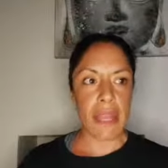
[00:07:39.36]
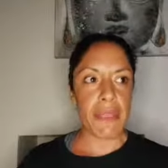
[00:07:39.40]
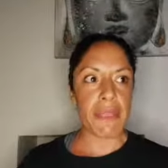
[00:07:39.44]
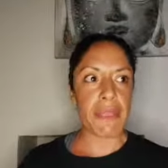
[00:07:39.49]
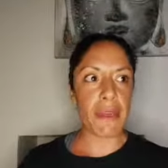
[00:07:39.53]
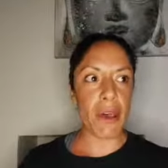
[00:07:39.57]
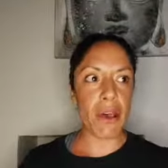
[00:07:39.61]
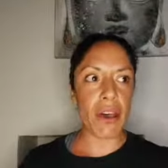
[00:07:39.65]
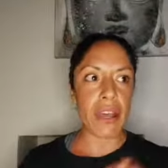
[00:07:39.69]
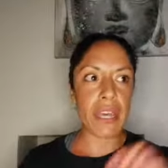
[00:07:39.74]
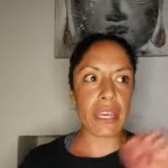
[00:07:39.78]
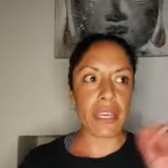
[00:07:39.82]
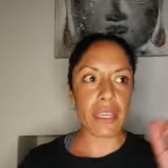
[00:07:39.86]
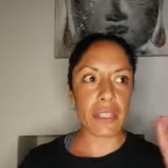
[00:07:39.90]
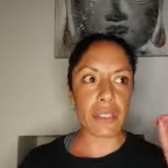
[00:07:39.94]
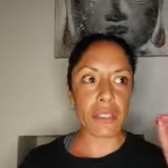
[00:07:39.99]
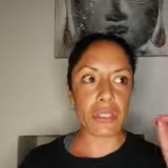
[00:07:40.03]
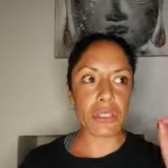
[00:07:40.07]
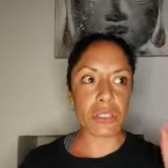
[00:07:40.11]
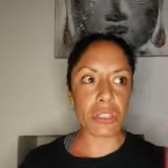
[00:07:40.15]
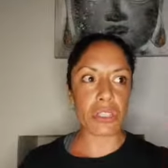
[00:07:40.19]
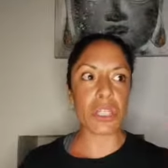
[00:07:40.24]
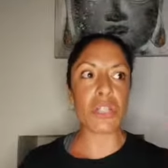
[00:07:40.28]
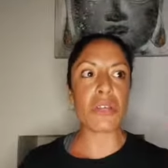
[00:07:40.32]
That I
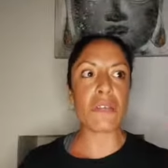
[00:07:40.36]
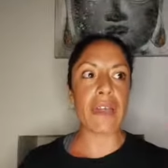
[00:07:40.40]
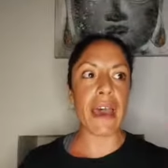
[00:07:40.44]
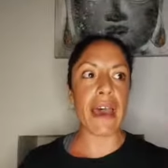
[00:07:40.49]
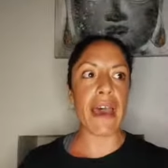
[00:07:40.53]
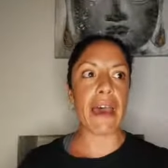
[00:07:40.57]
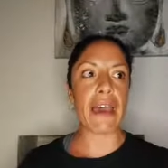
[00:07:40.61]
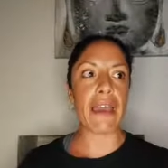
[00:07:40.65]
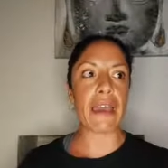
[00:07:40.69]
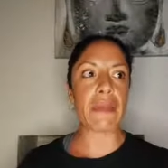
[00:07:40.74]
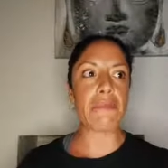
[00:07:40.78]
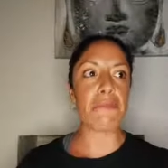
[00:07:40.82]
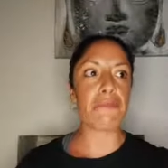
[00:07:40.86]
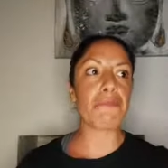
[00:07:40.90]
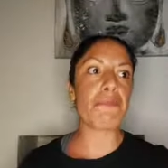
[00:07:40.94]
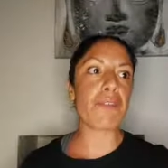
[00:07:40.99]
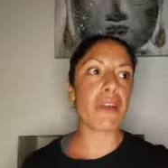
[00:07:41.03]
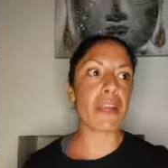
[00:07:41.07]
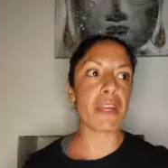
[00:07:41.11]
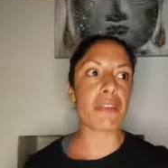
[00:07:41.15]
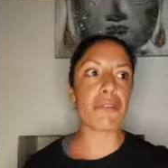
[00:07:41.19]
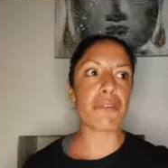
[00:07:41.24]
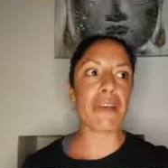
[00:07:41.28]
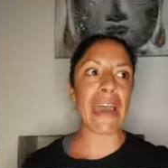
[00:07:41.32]
can do that in
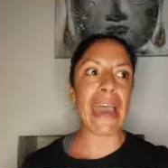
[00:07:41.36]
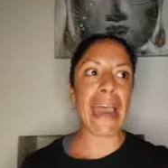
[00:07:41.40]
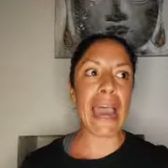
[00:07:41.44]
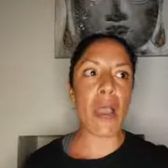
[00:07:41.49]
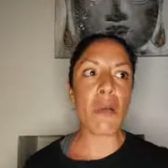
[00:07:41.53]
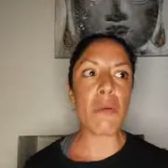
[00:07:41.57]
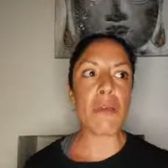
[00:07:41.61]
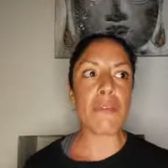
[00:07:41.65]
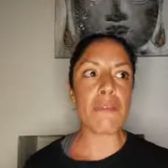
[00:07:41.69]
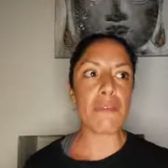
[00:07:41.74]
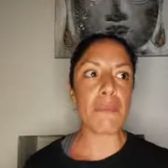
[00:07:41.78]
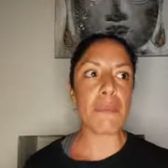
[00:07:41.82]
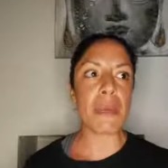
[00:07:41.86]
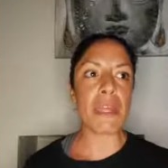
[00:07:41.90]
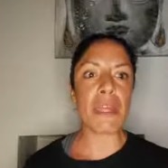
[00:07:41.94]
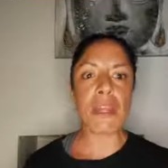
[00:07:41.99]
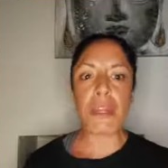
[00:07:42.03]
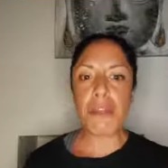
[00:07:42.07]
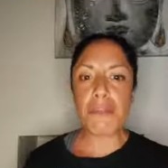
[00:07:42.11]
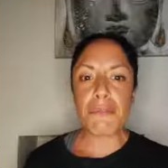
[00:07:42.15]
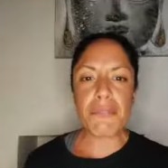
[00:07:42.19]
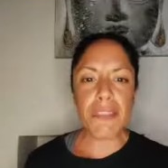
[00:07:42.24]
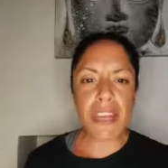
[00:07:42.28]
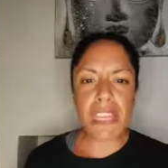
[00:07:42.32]
front of however many.
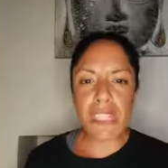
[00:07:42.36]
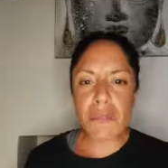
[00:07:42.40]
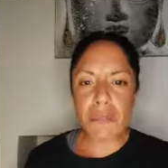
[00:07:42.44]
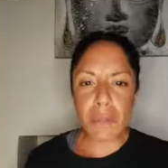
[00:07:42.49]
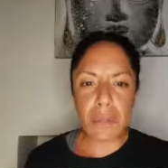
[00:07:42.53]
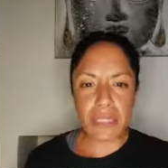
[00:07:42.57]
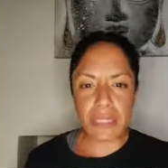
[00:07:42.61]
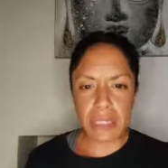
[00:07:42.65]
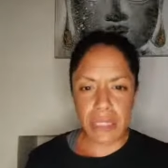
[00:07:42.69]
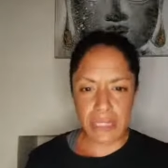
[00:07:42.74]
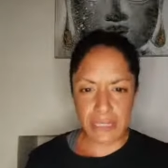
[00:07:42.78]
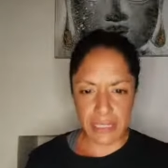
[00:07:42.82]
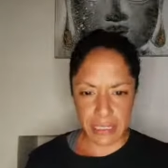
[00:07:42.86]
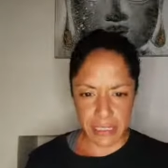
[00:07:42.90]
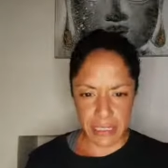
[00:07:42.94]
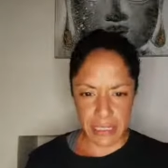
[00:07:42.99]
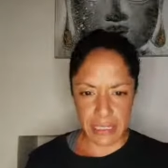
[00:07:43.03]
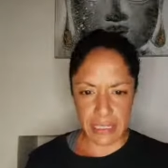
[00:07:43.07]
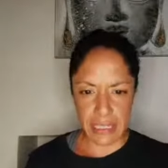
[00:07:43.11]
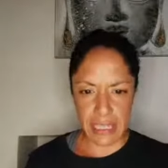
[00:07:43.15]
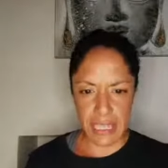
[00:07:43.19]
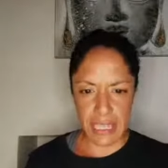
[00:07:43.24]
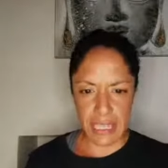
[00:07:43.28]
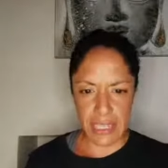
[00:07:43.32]
Facebook does
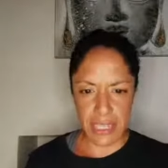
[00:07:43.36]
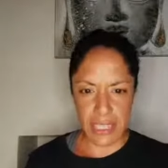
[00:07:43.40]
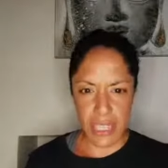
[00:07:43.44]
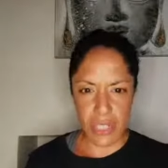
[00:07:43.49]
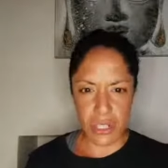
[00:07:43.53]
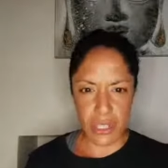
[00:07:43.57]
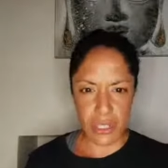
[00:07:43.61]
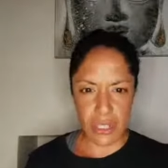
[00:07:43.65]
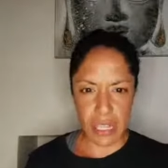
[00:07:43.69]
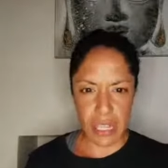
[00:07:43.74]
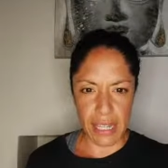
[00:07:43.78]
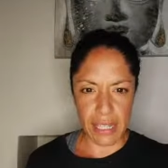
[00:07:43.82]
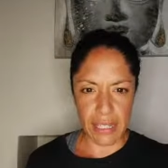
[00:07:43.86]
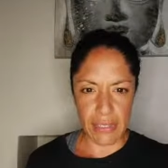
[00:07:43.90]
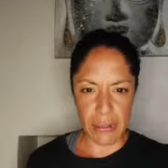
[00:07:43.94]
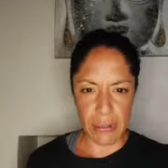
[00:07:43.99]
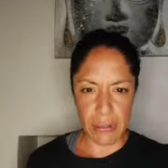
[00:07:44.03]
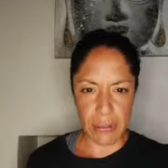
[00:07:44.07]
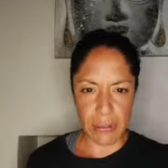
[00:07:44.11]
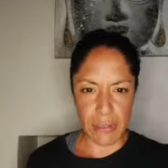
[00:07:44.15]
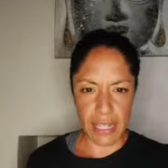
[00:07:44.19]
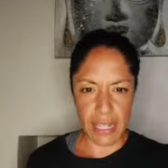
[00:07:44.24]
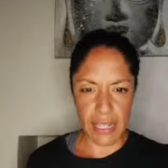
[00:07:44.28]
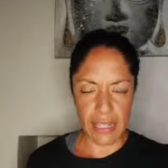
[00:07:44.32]
this, they send you that little
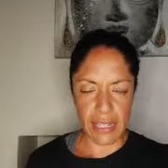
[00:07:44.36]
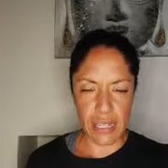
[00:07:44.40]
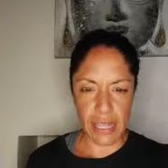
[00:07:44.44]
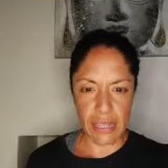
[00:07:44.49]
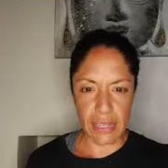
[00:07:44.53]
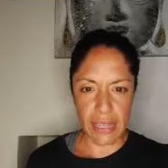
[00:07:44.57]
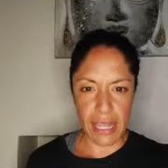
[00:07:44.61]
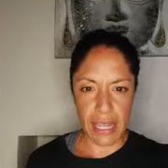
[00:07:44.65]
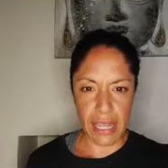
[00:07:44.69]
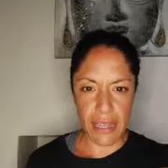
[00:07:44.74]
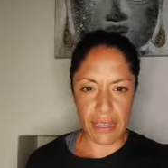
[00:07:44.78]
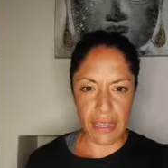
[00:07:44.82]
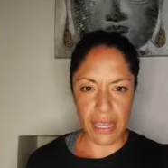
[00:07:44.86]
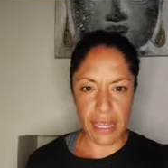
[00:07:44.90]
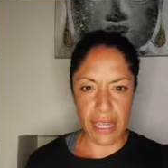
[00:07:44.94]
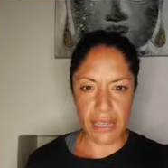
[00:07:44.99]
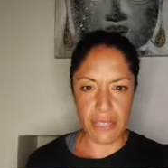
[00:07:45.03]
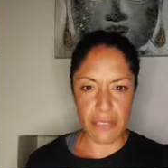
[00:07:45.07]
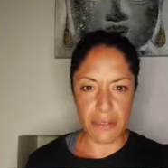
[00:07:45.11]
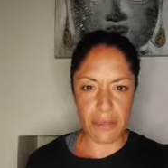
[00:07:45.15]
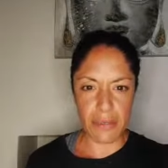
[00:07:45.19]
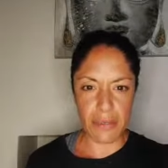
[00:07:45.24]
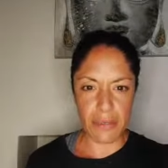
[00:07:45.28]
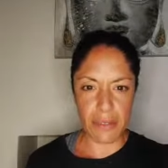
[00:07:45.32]
thing, don't they, at the
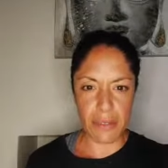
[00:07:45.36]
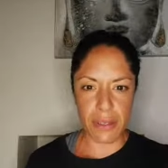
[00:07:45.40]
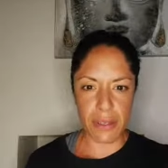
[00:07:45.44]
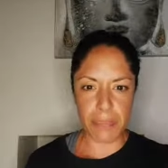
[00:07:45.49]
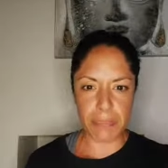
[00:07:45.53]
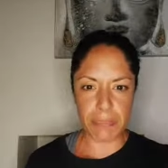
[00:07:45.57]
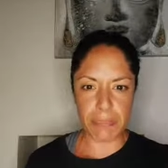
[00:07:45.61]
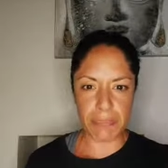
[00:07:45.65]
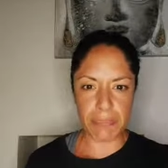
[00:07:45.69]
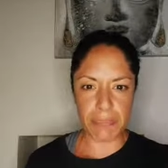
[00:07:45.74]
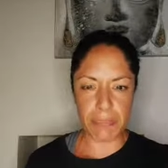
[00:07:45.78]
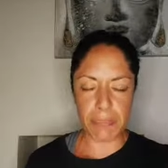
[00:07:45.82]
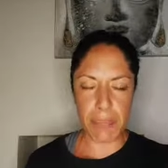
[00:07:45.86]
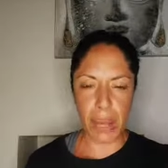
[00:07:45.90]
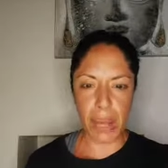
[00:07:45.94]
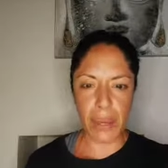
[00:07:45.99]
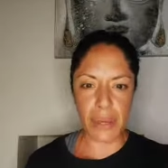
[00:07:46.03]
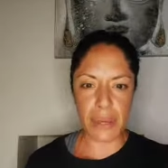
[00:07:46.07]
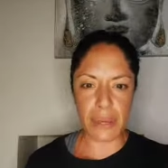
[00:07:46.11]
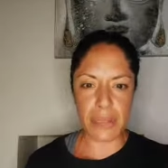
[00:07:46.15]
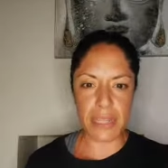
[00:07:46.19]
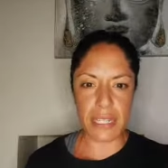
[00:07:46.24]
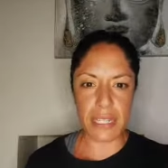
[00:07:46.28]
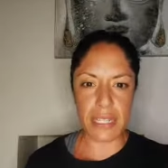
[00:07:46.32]
end of the
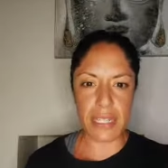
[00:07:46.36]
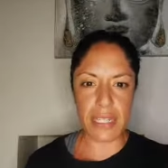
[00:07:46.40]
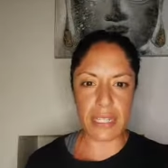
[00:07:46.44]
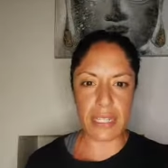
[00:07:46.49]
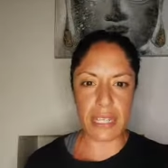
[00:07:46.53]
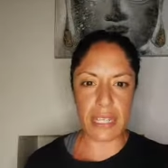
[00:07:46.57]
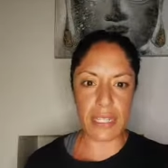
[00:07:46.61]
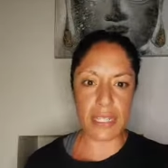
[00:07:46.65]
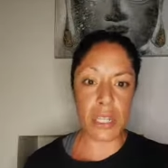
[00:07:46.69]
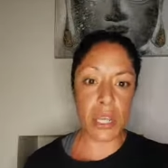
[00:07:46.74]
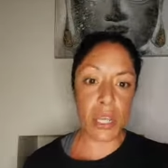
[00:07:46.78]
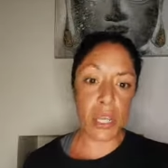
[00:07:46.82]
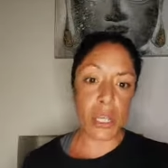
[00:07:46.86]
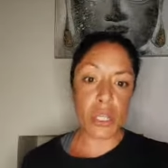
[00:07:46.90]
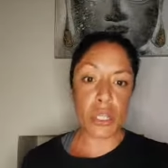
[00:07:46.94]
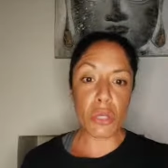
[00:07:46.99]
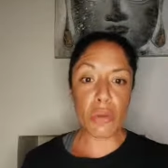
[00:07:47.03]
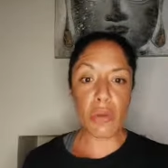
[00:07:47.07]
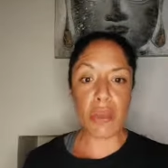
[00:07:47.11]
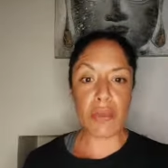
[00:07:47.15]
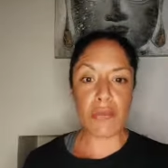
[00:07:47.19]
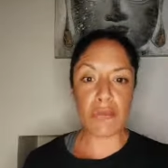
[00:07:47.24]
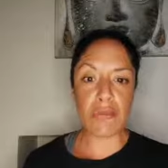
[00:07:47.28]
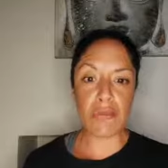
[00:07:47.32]
post and it says,
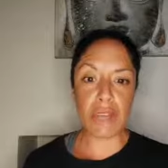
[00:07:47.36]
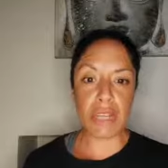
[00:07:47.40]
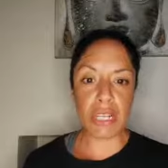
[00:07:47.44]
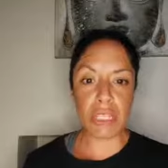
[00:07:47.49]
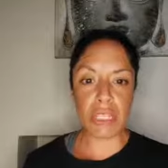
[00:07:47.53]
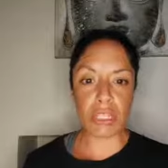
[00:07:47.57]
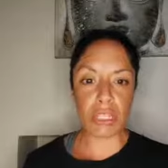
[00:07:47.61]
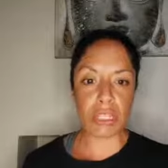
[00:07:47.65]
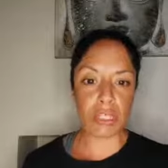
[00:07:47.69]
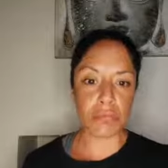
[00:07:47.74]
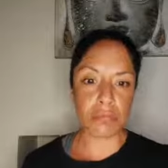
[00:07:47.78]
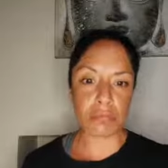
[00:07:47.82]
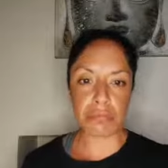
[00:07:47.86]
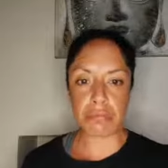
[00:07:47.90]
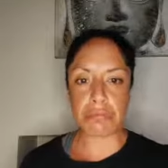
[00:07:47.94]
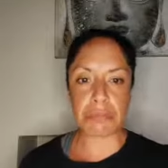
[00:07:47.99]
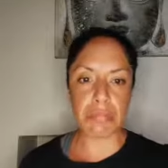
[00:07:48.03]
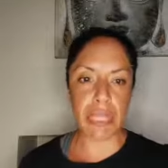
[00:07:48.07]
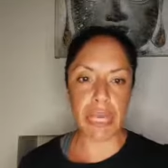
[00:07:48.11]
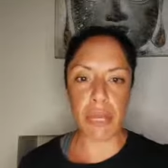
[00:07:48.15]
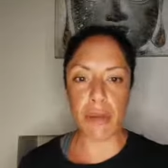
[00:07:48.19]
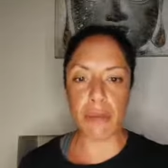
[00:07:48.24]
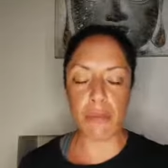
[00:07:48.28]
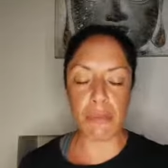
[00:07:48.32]
You have reached
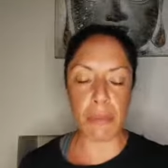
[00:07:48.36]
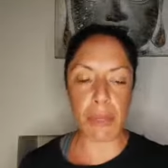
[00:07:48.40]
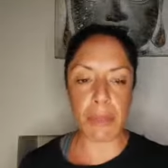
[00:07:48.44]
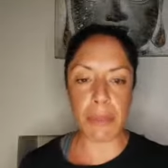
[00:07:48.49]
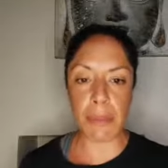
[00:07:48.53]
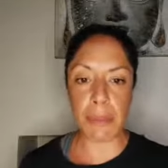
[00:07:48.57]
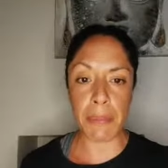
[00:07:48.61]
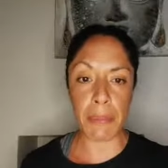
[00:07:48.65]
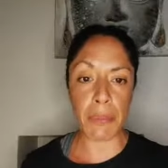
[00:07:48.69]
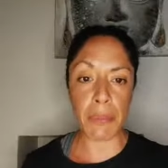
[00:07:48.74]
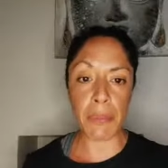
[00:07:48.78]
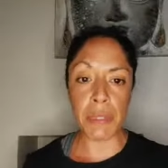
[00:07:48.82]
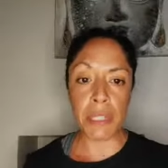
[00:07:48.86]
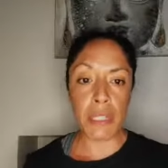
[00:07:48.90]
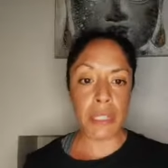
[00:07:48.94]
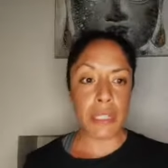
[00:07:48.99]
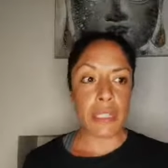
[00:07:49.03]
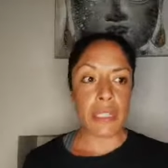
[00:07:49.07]
however many people.